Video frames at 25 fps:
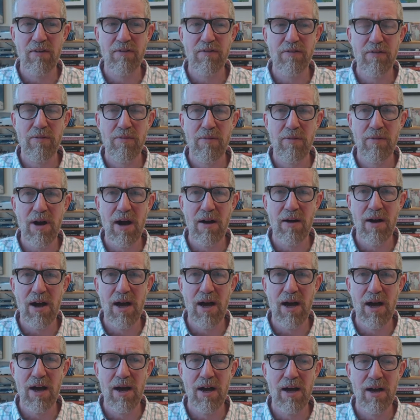huge
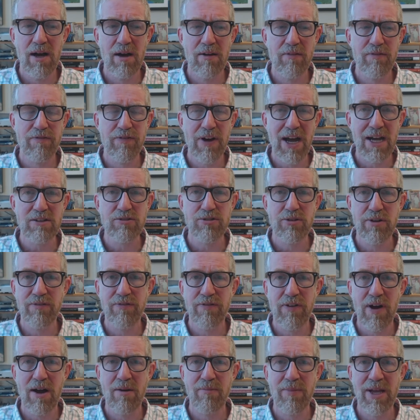scale
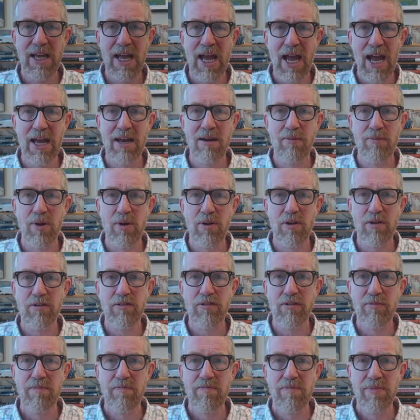project of
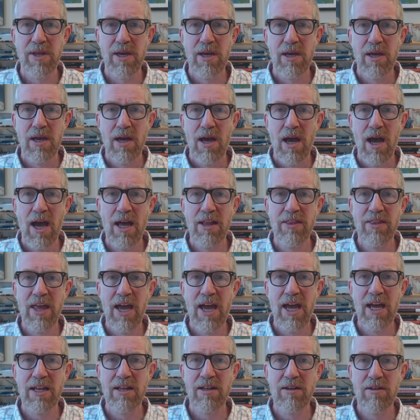uh,
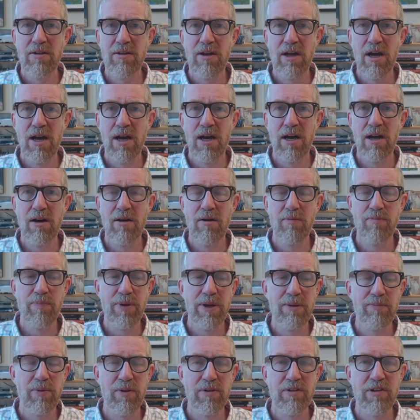factory farming
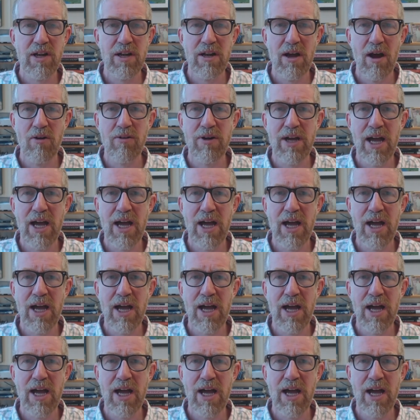animals.